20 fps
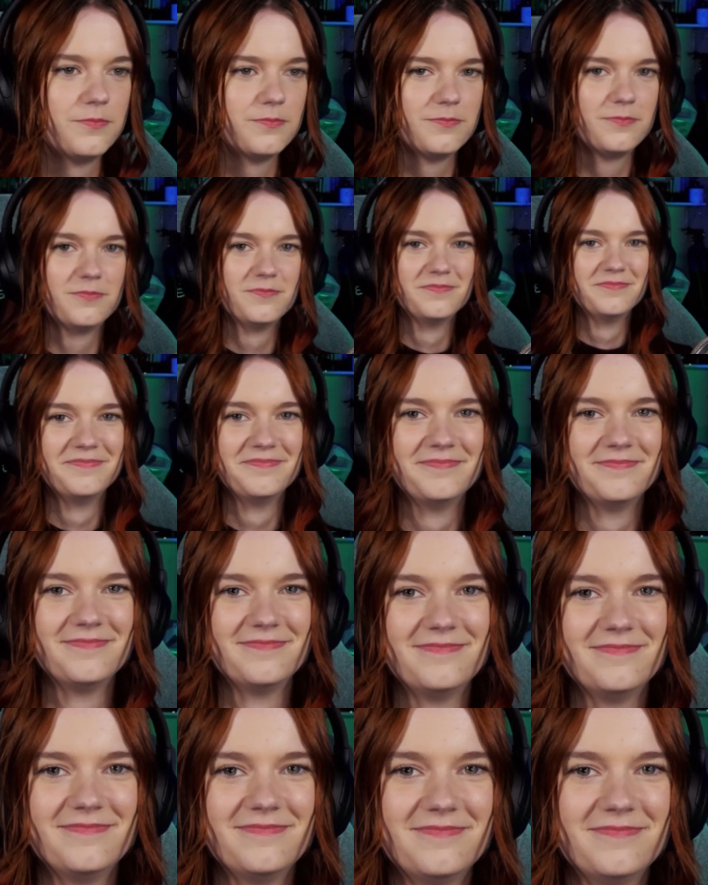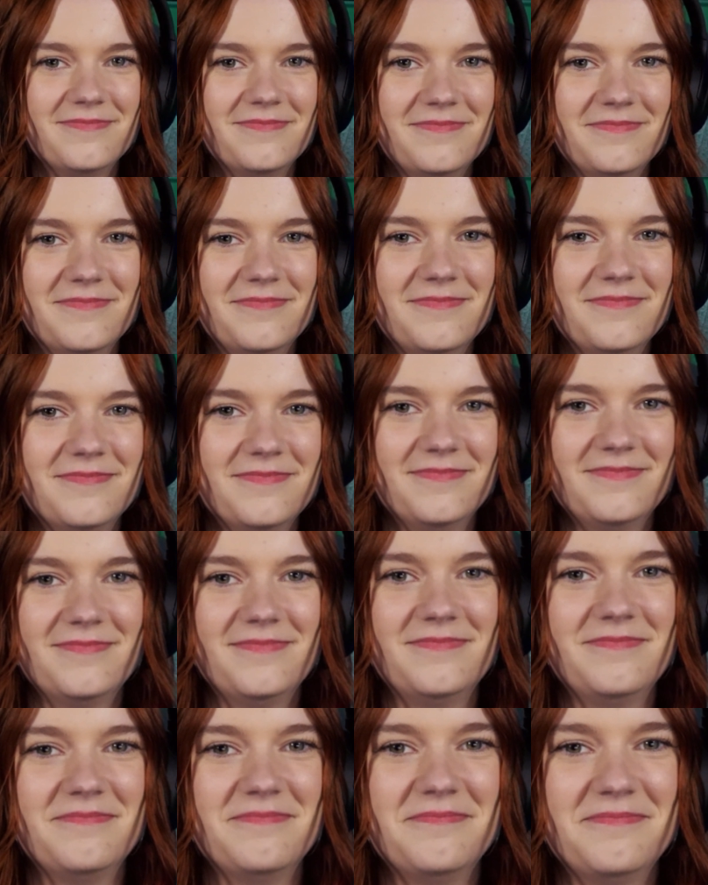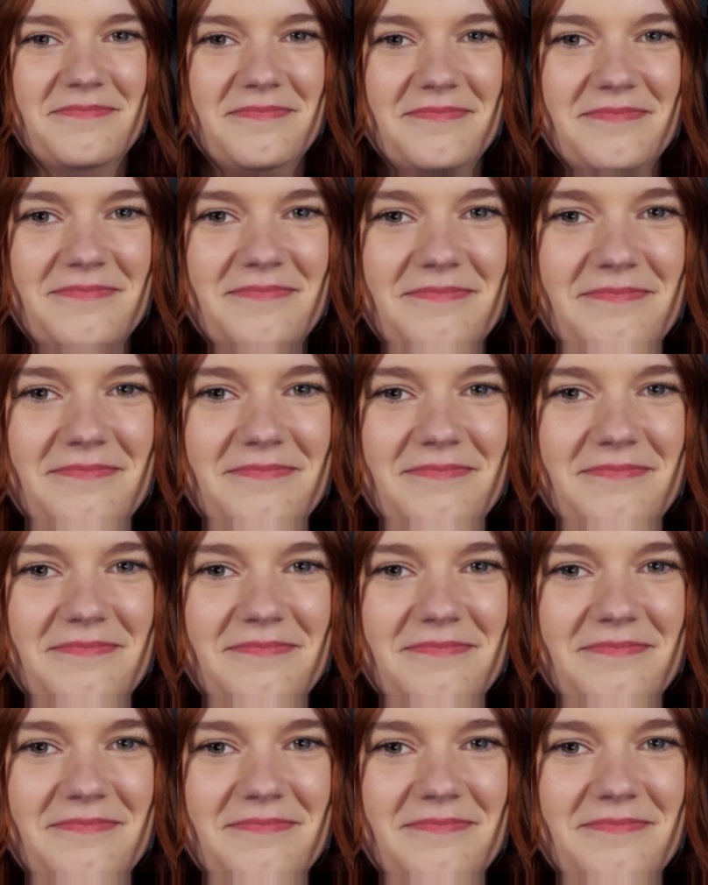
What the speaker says: (no one is talking)